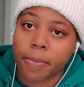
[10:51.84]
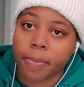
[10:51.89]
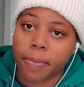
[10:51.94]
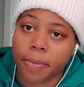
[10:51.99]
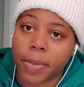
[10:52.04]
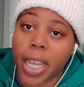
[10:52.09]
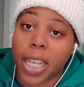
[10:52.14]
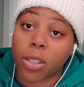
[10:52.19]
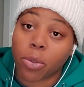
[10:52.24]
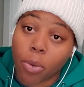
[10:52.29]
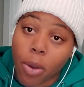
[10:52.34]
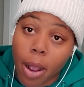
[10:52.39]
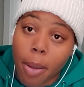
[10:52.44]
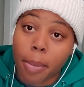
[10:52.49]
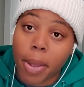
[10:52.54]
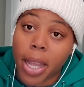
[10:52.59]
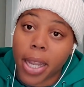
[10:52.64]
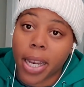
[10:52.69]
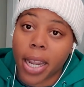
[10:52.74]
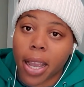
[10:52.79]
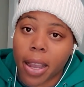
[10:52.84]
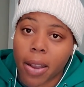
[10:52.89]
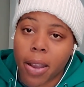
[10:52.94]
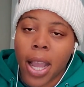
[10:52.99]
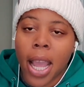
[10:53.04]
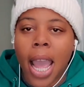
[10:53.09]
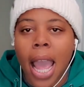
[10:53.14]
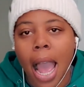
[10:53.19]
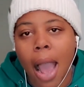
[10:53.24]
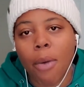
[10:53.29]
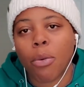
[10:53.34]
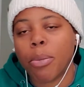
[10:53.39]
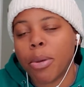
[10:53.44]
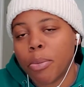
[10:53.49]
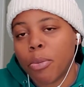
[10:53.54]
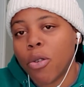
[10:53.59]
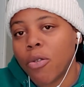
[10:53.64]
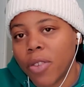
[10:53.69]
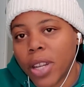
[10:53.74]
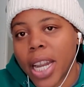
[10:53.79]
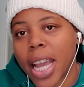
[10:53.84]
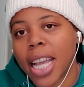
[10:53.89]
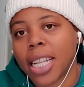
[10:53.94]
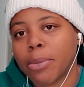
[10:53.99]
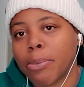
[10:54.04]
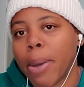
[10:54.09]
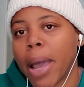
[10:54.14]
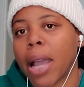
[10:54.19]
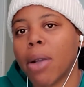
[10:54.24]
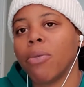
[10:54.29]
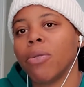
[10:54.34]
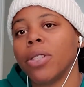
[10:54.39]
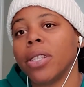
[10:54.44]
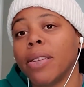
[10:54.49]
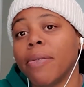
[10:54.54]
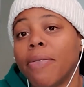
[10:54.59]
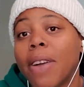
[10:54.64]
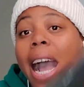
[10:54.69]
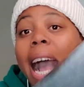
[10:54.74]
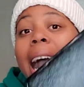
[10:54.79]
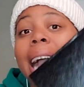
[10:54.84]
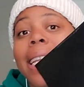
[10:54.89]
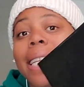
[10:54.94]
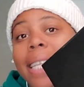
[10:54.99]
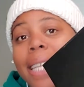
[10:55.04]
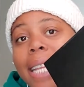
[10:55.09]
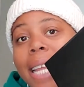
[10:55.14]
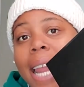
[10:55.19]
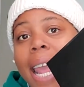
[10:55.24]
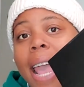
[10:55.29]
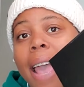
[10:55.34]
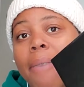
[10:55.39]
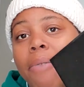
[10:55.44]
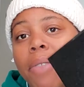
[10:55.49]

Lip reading: That's where I'm at now. I would be moving ass backwards if I didn't have